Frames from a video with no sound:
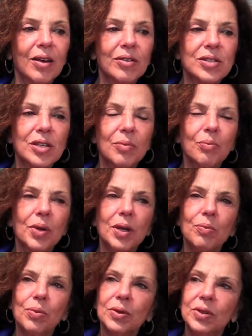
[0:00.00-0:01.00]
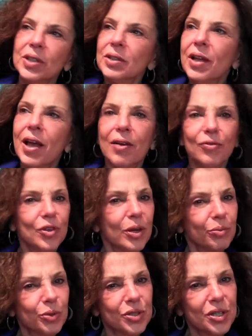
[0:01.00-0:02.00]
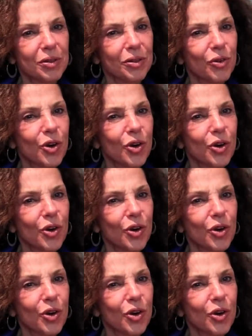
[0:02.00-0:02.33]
some people didn't have numbers on their